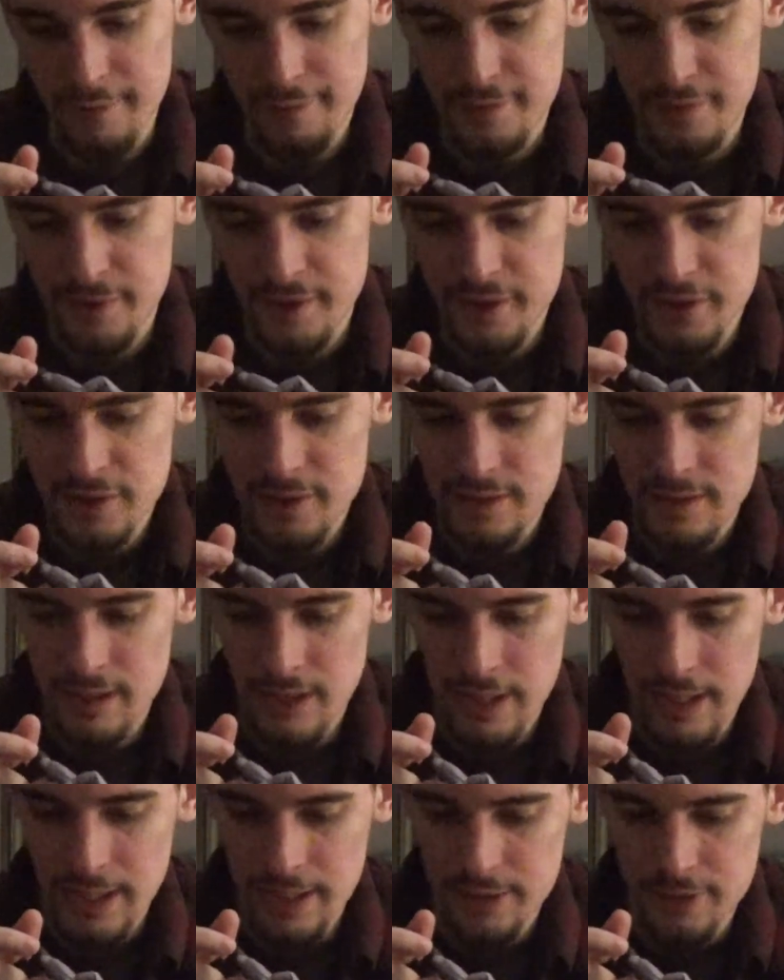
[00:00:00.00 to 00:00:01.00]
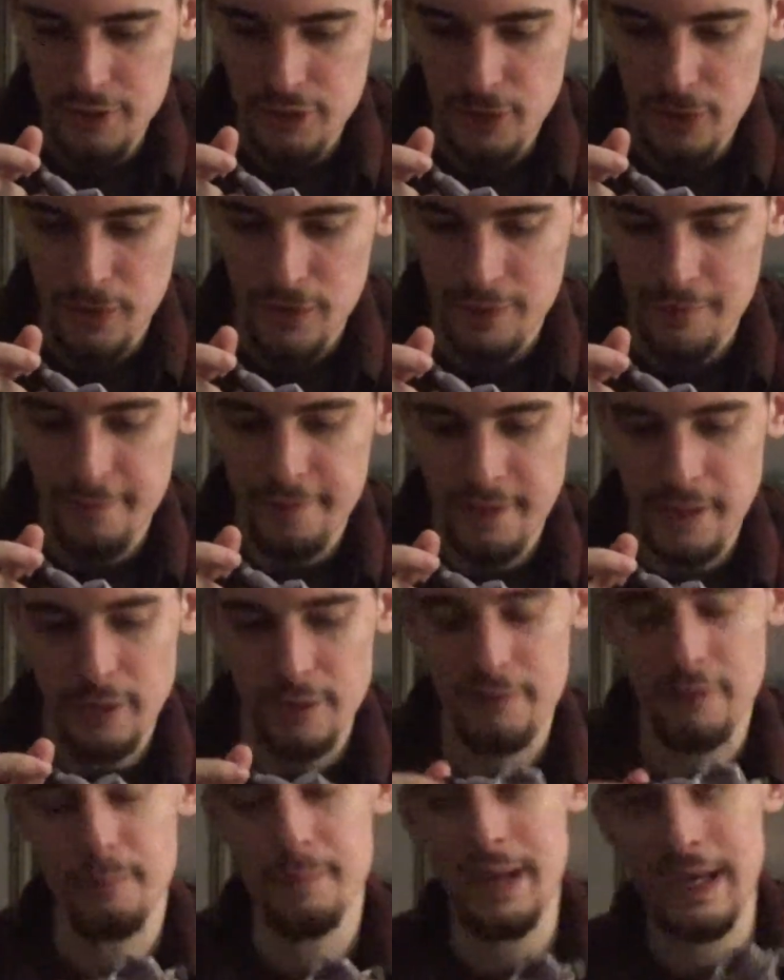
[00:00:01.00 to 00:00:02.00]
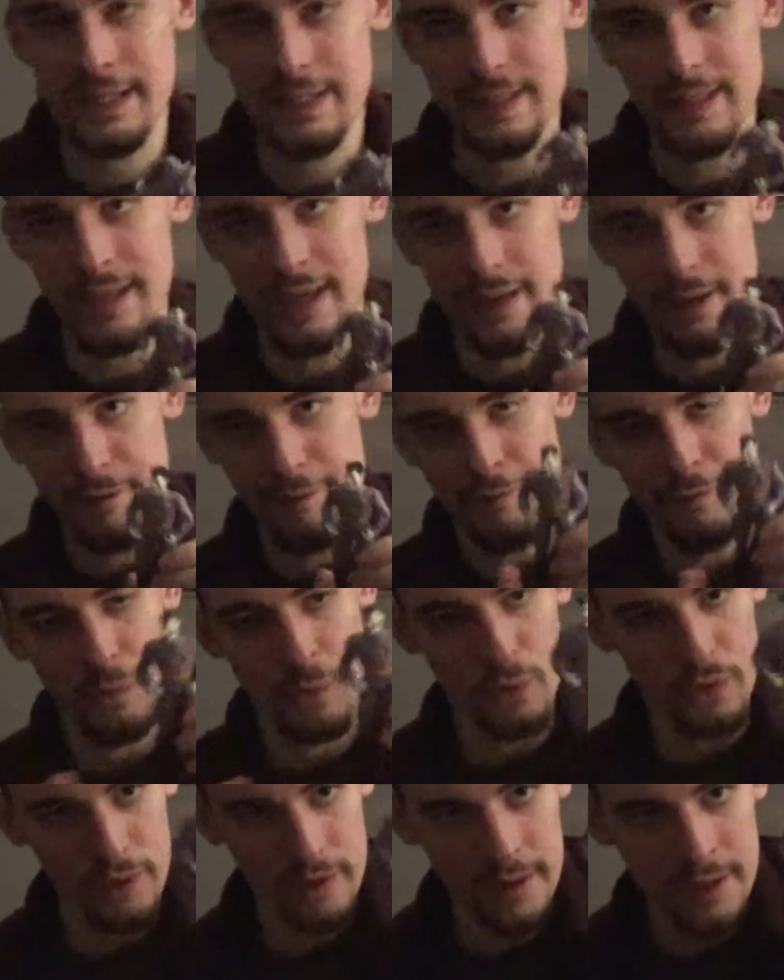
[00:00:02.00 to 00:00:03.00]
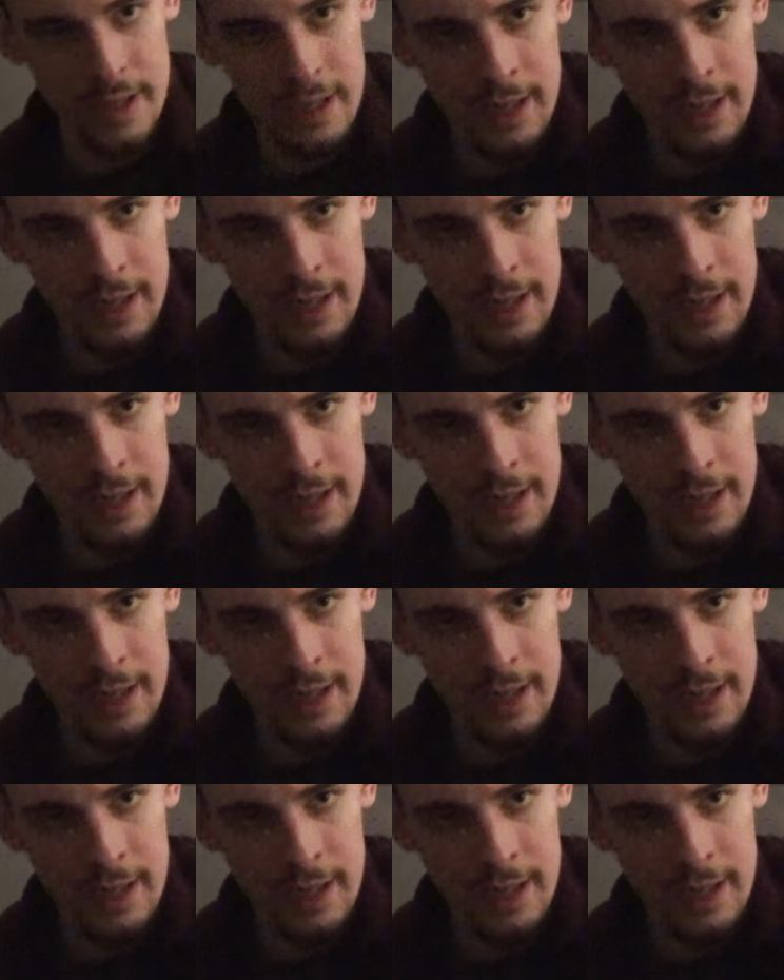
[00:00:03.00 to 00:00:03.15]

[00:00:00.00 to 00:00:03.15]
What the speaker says: So this Joker figure is from 1994.